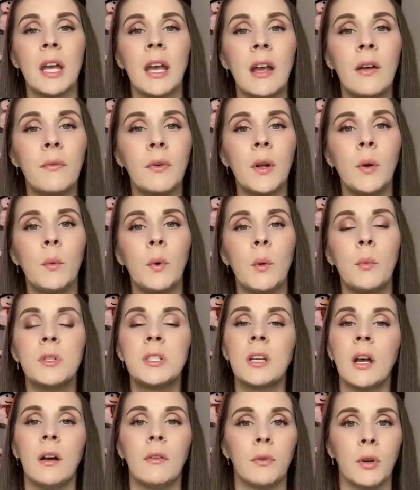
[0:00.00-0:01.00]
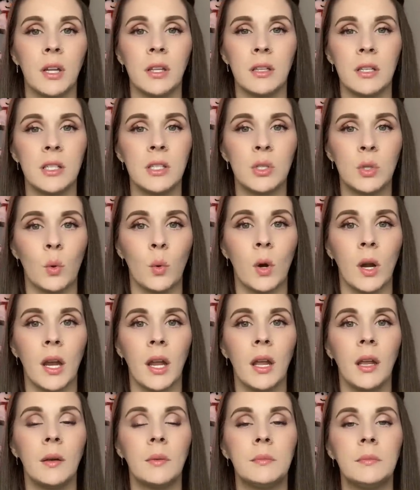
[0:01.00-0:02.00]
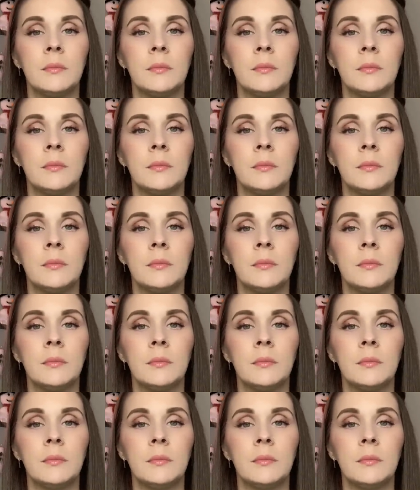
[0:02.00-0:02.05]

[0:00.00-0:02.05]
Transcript: Everyone was covering this story.